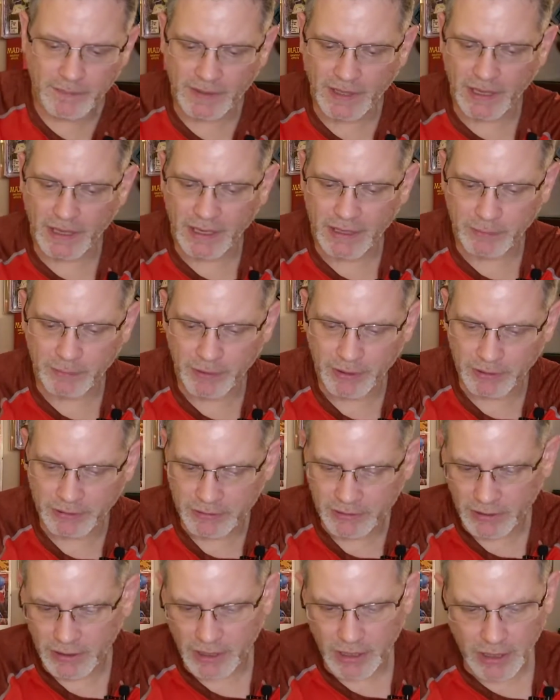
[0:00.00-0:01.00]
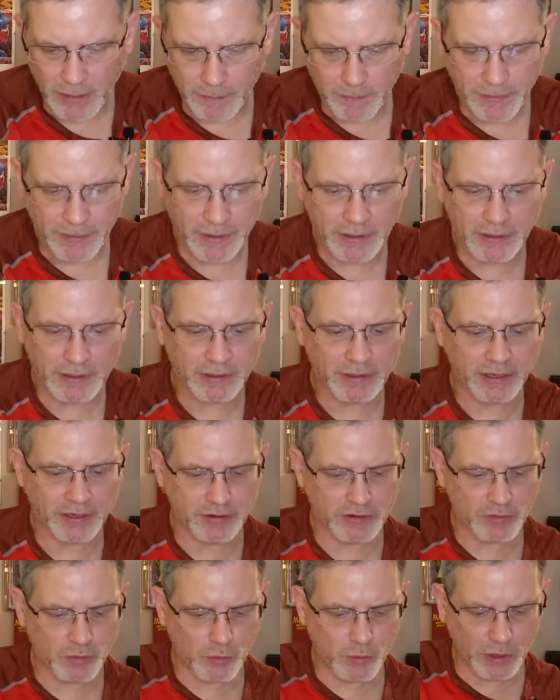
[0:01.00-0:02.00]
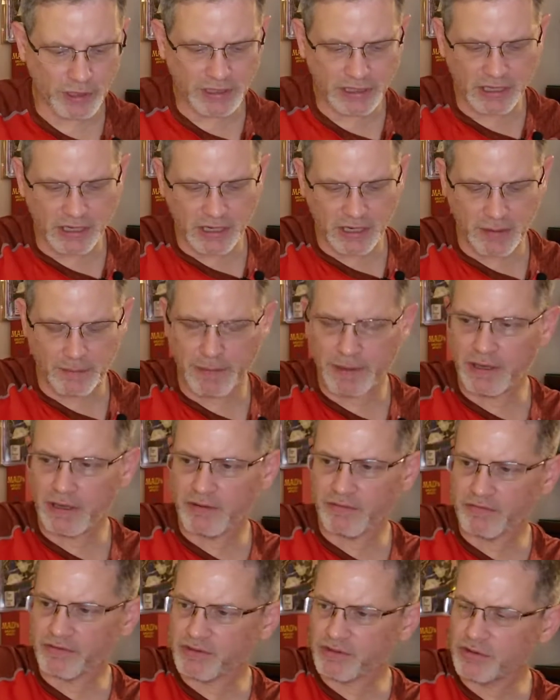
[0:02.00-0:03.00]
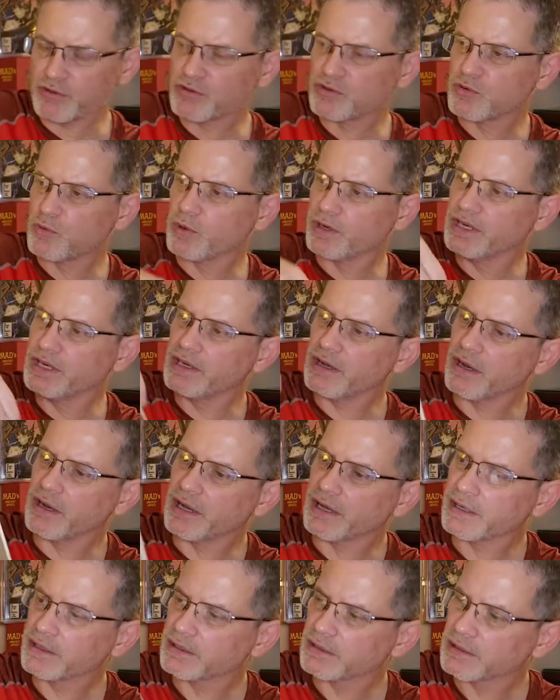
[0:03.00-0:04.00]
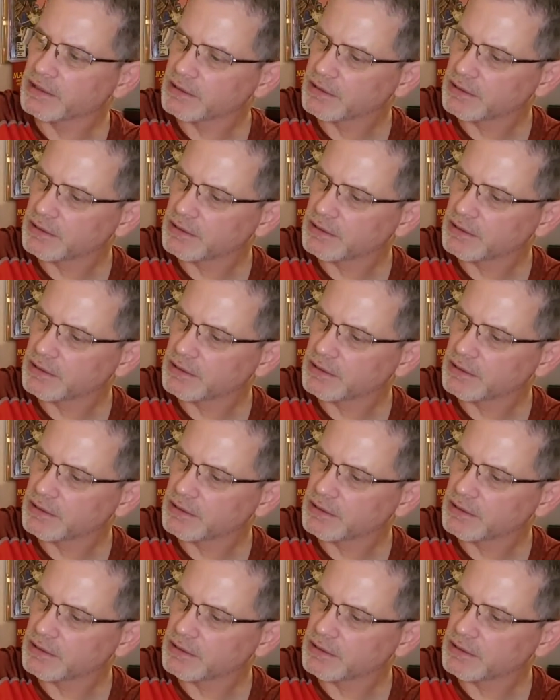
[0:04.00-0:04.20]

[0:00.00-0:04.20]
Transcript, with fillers: I picked up, here's one copy of 229.